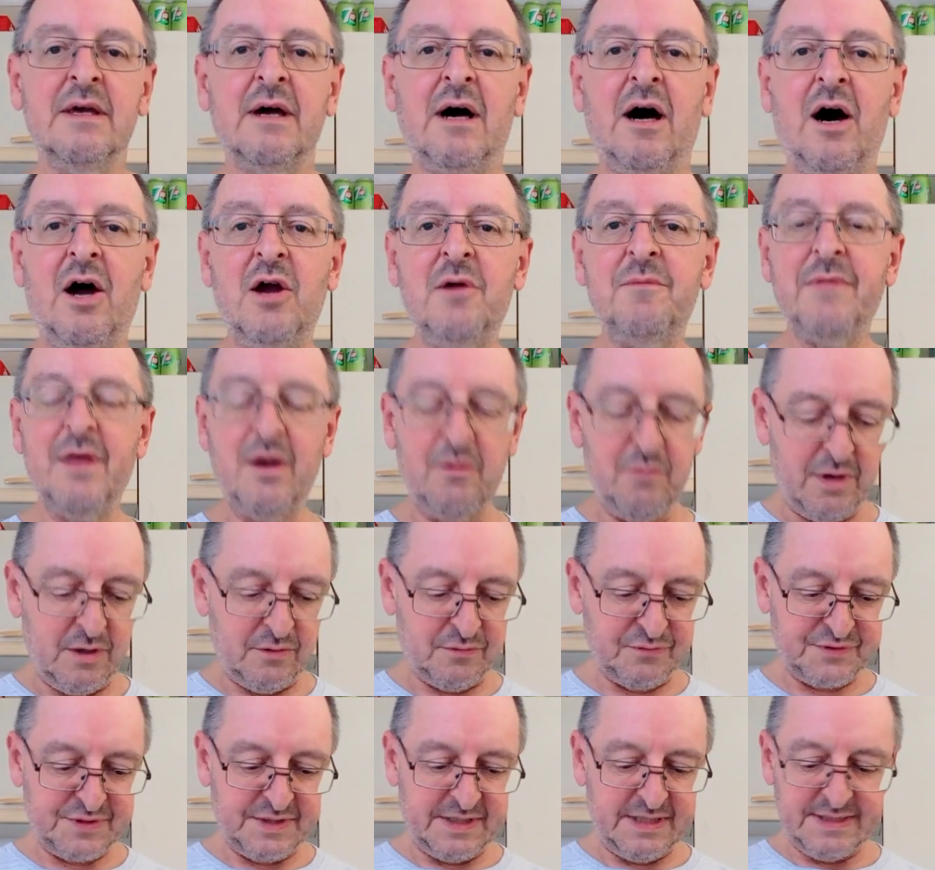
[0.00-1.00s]
I hope they're
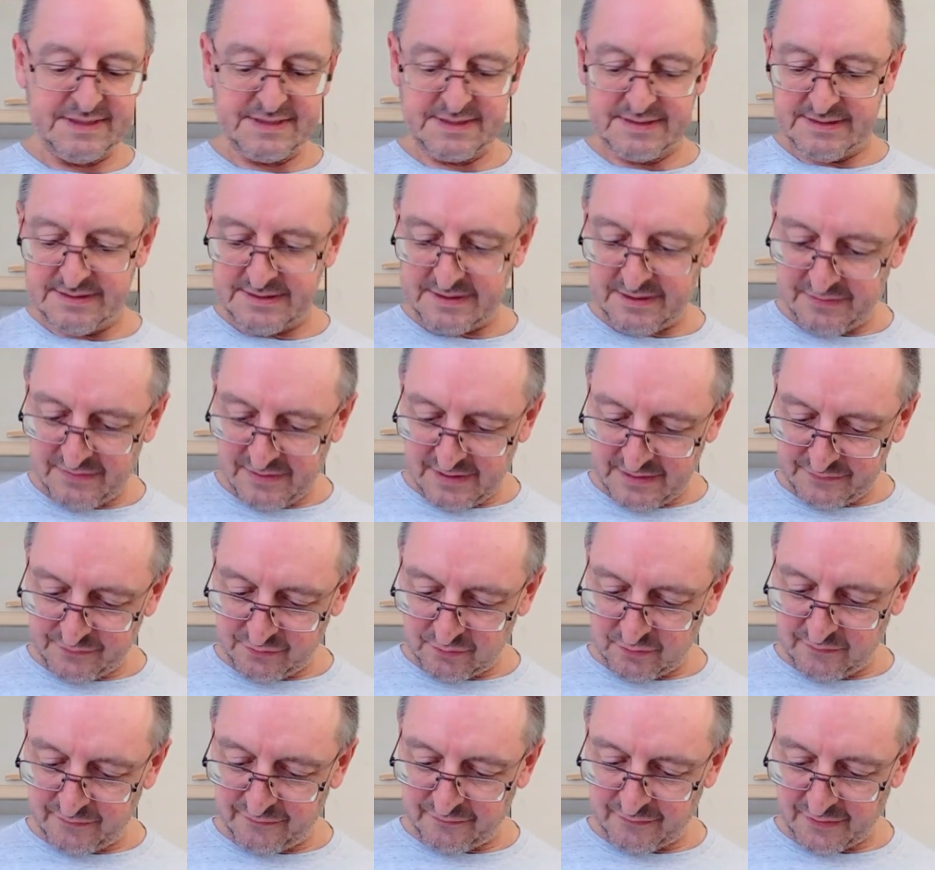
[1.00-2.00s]
well seasoned. They're
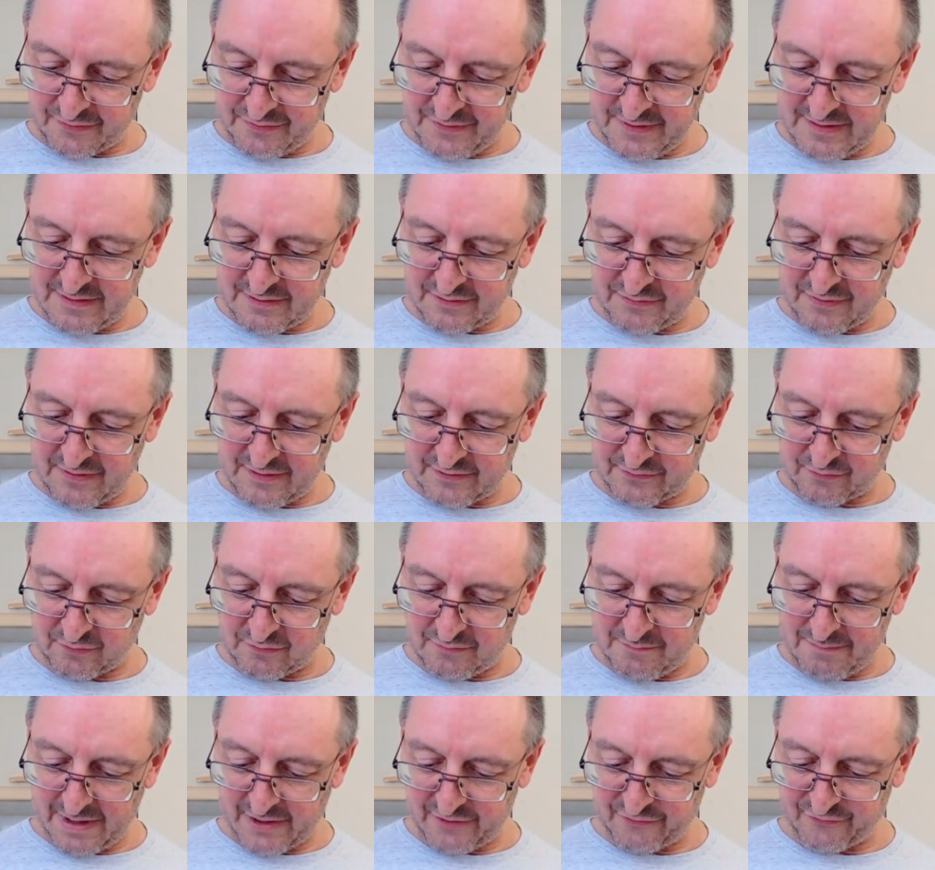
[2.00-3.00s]
sort of, I think they're sort
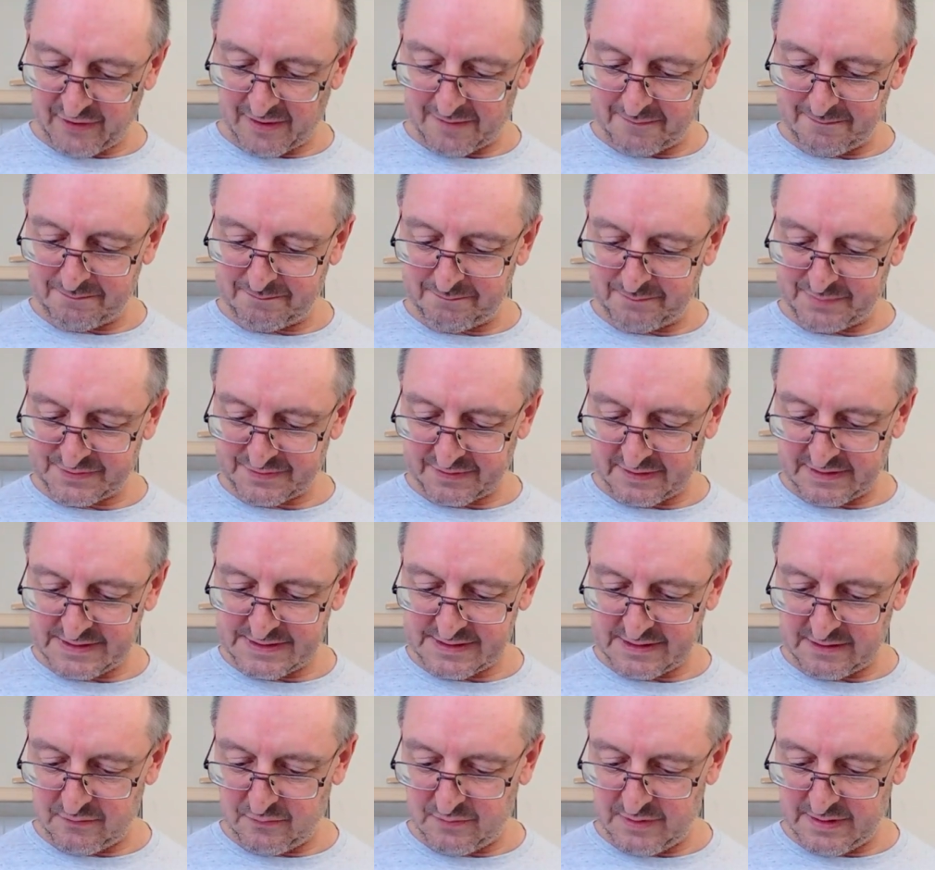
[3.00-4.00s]
of mashed up
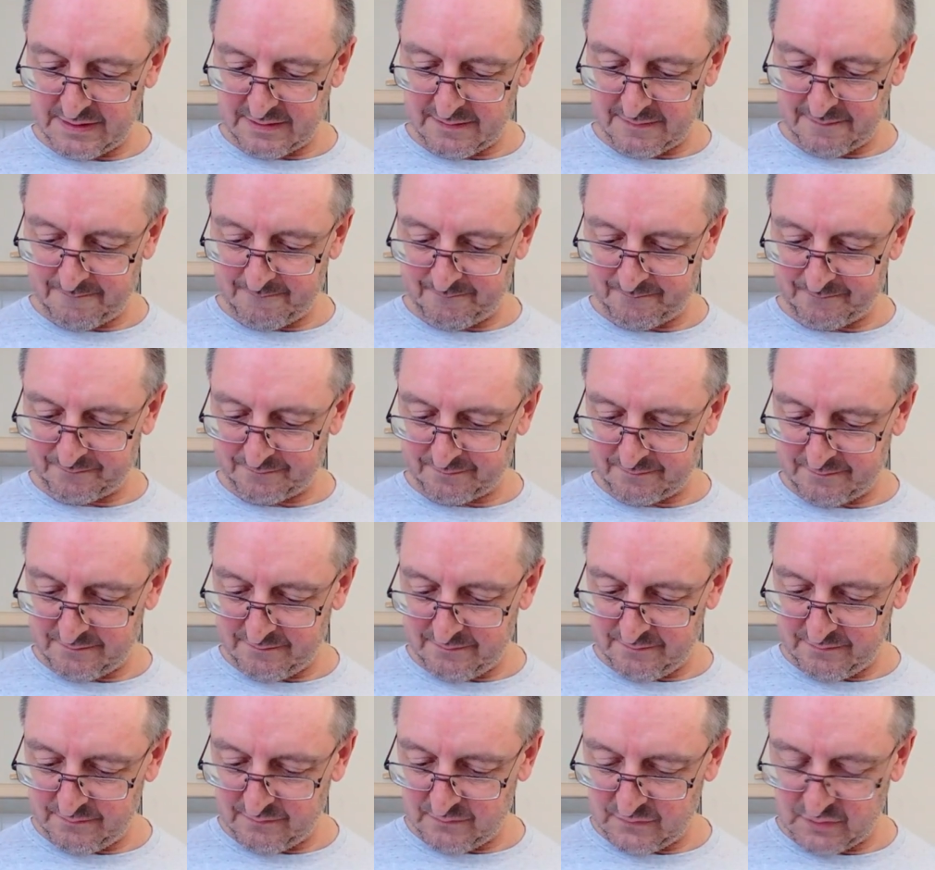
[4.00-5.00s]
potato in a
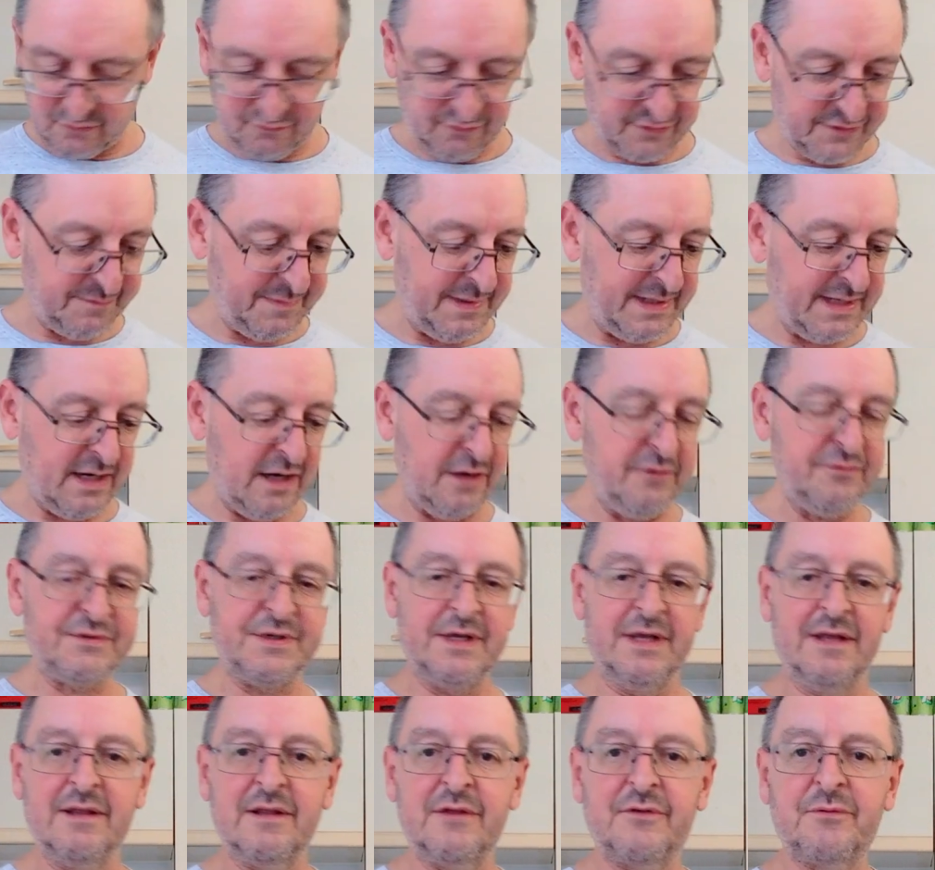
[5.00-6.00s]
crispy
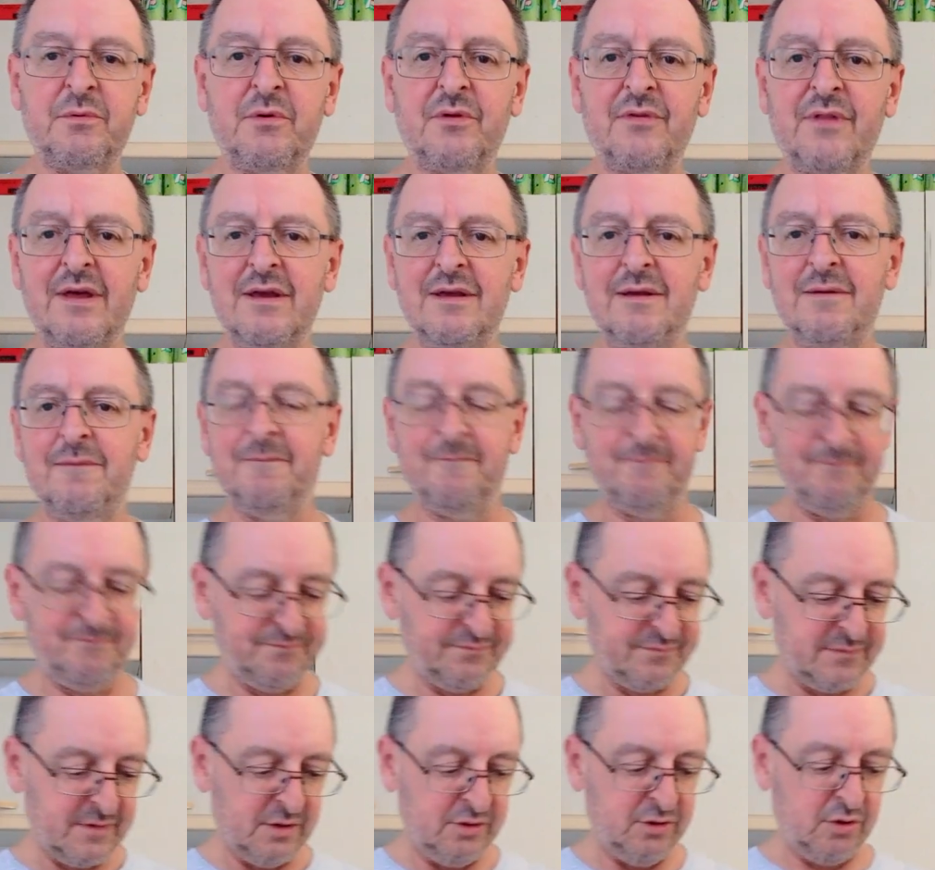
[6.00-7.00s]
coating. That's what they
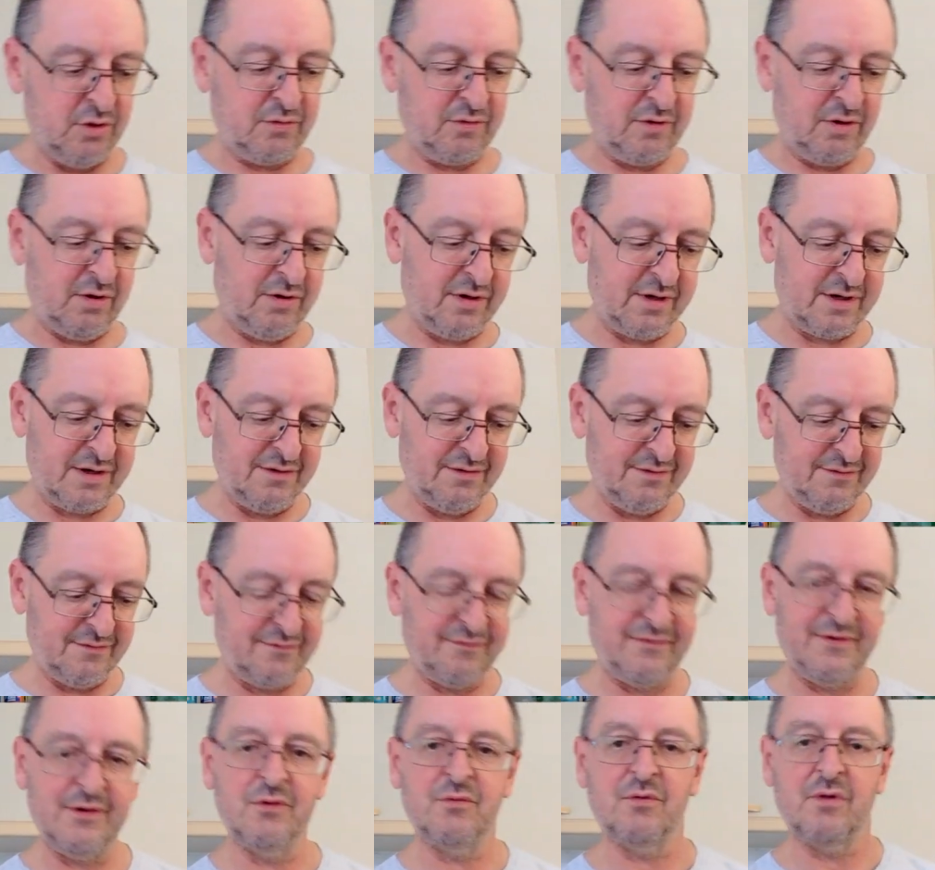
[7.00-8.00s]
look like and
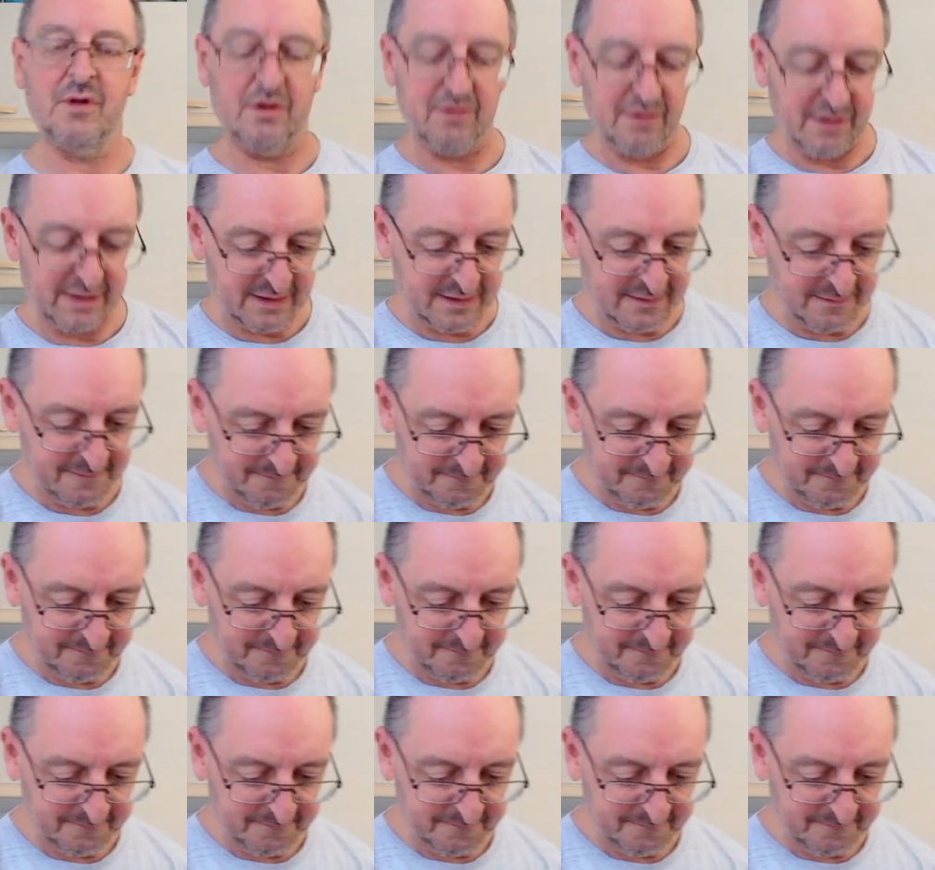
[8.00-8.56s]
feel like.